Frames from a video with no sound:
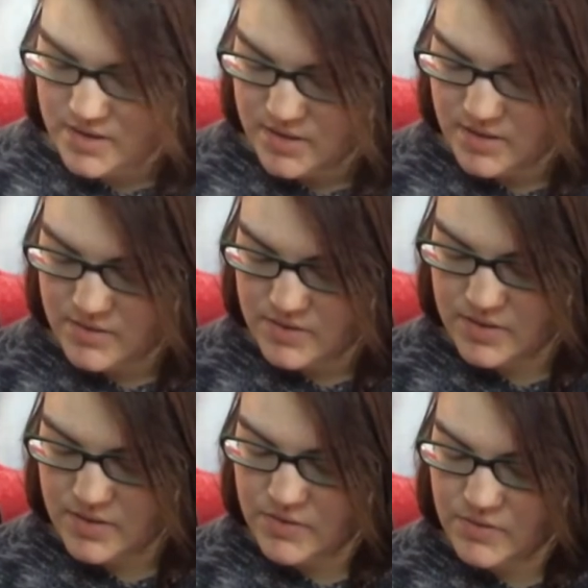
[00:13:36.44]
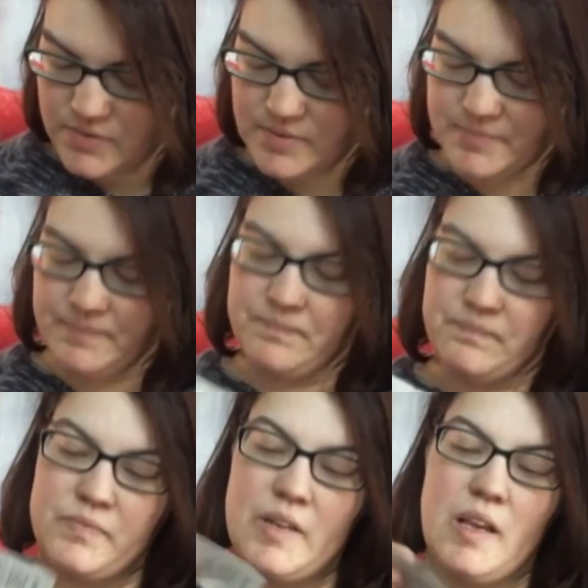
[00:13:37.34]
do-do-do-do.
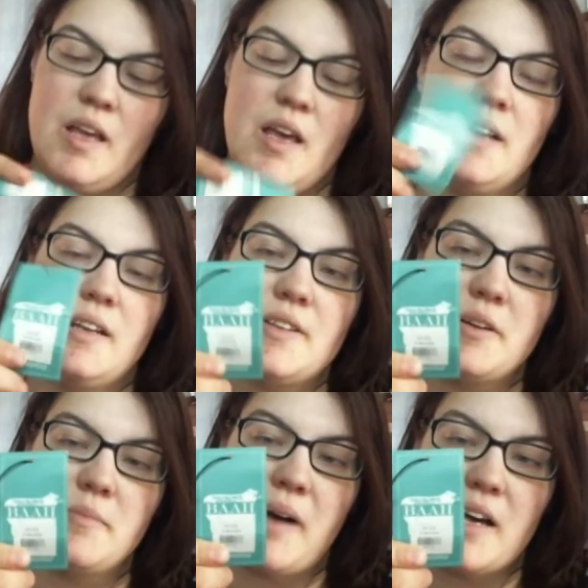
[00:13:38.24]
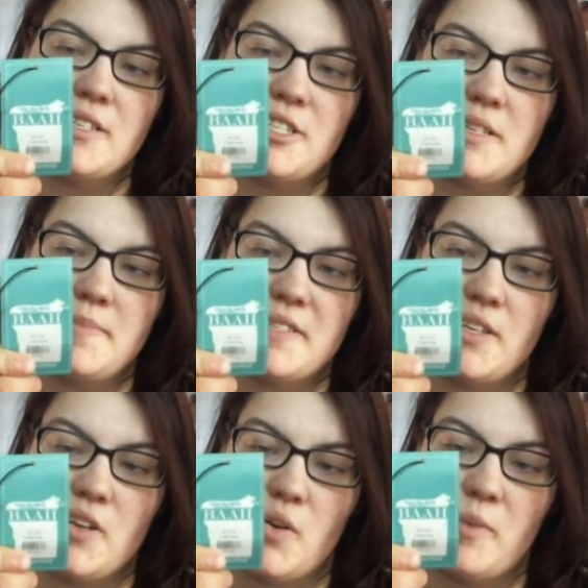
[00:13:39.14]
Another BaaSheep
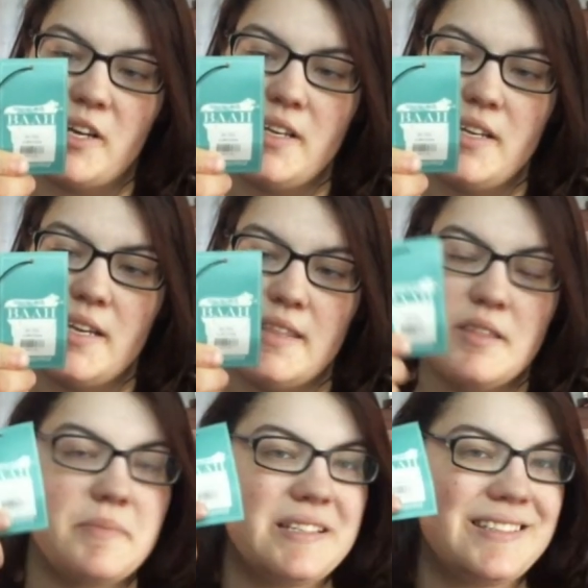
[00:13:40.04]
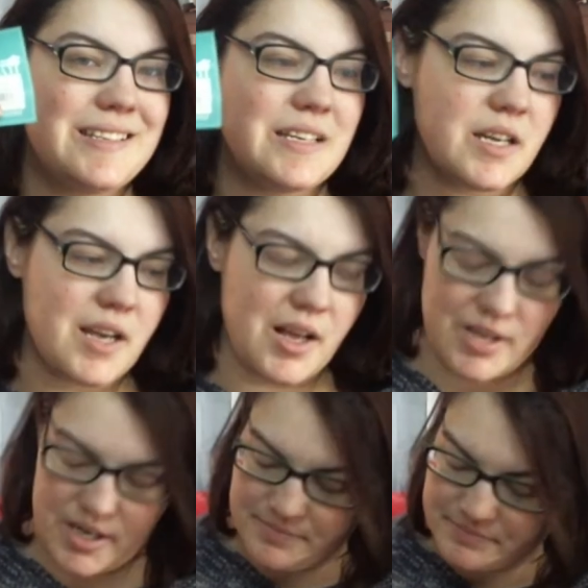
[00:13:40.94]
Sonoma in the Mystique
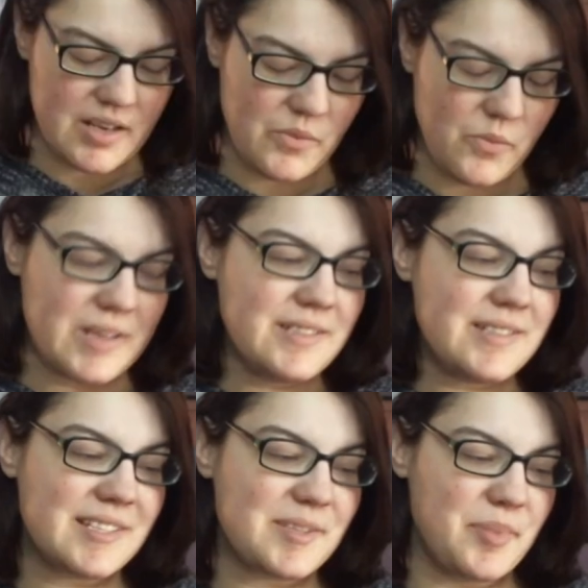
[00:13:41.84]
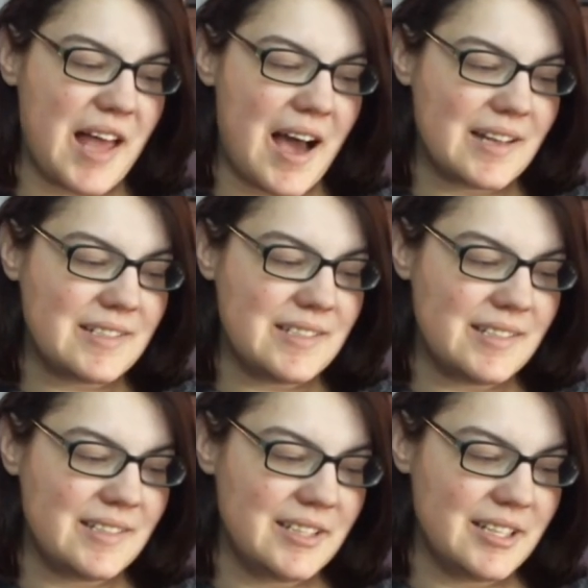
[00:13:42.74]
color. Once it's blocked,
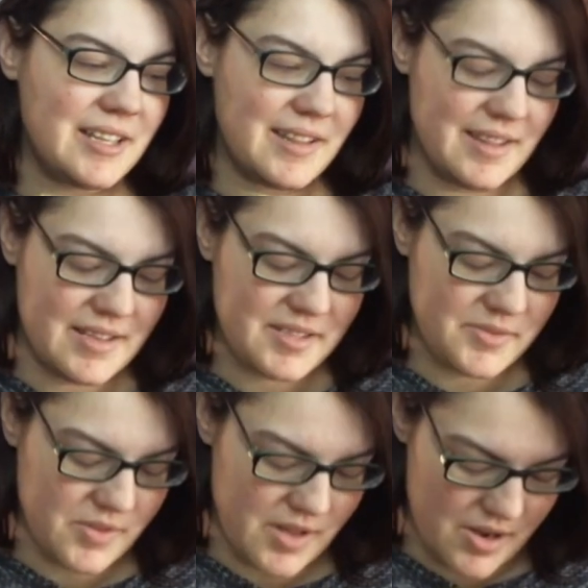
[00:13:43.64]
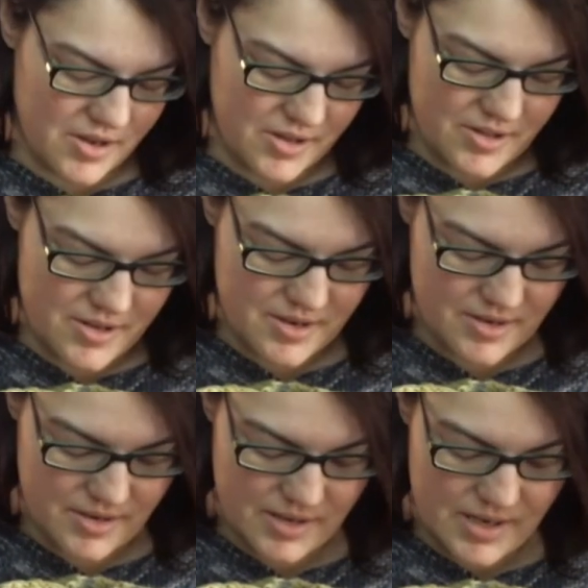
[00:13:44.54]
this will all,
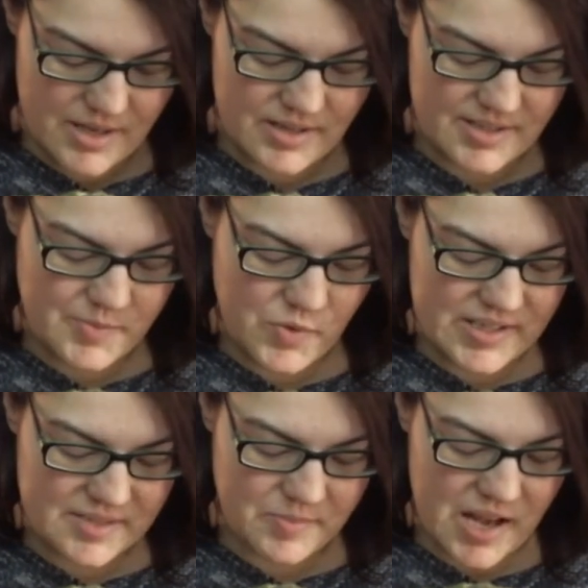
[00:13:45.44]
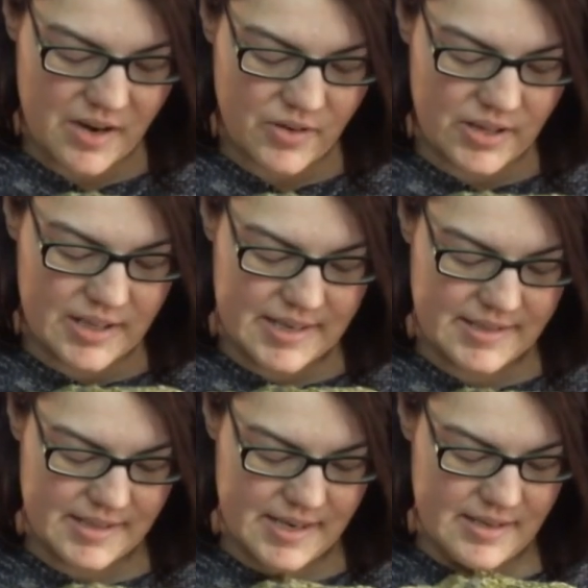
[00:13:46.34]
these points block really
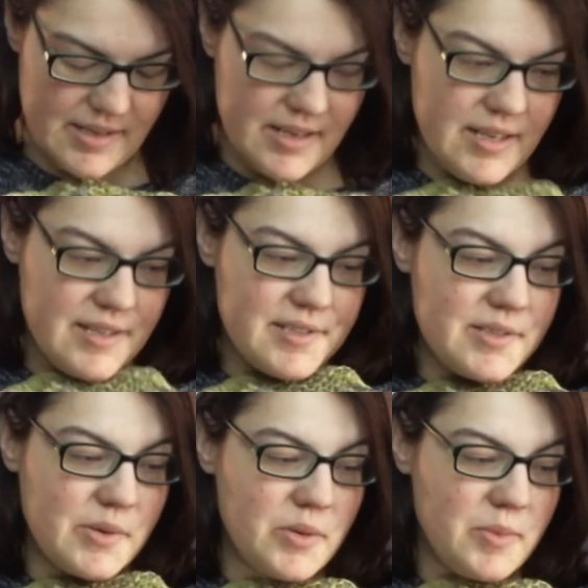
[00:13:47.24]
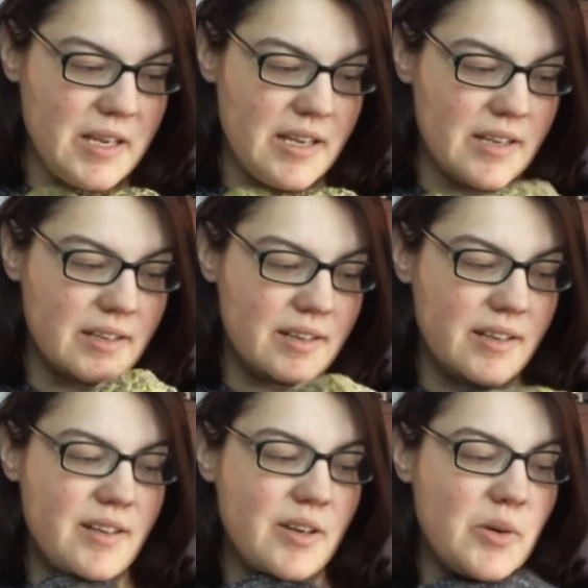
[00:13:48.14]
nicely, so it'll be
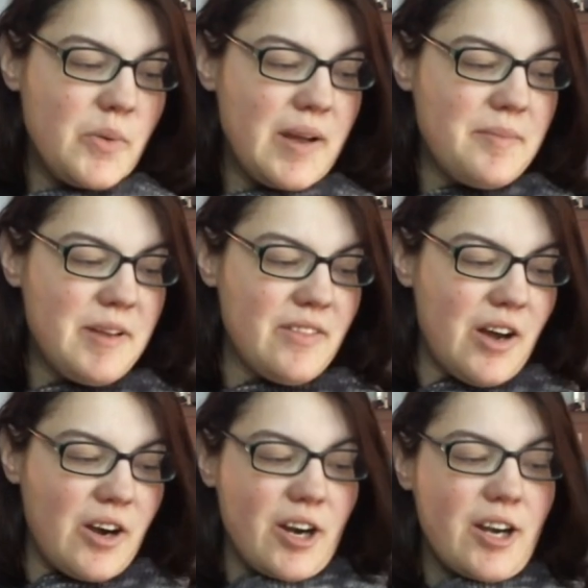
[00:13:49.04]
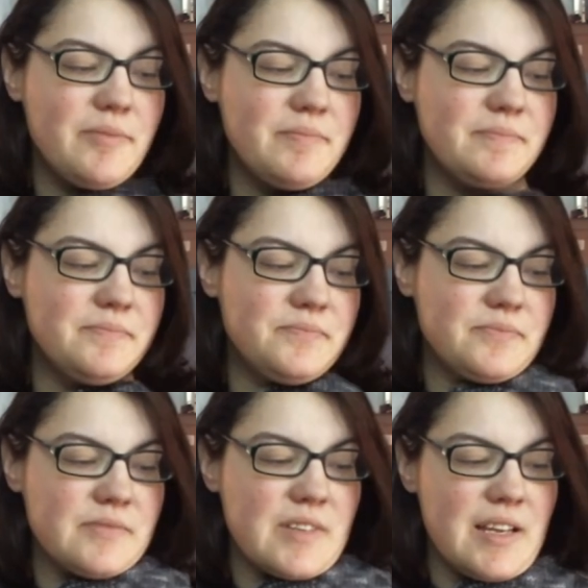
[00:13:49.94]
quite a bit longer.
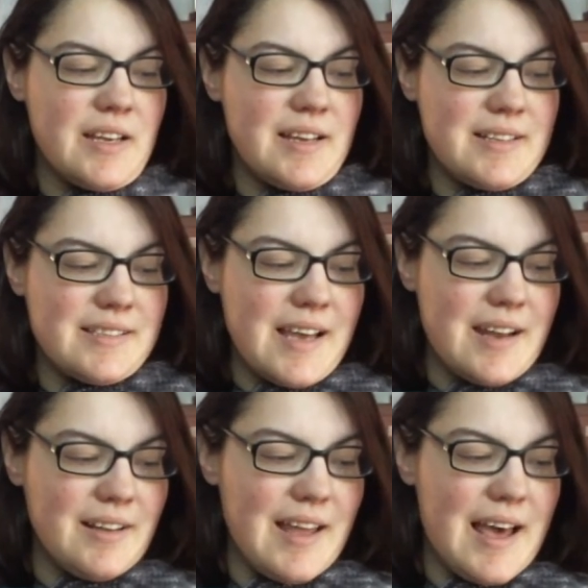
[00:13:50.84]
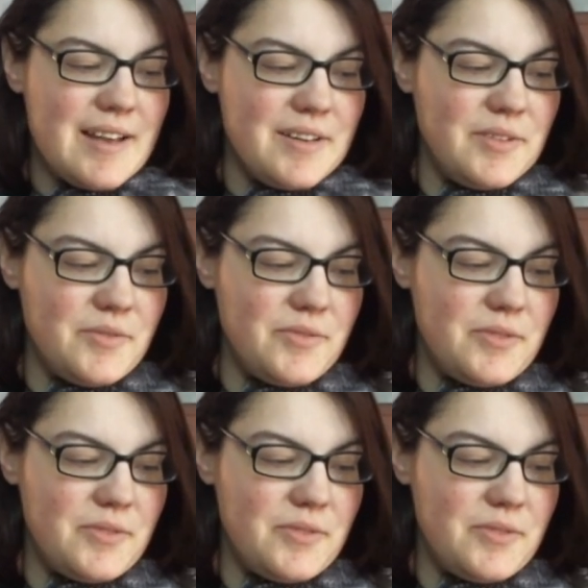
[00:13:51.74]
It's got a lot of,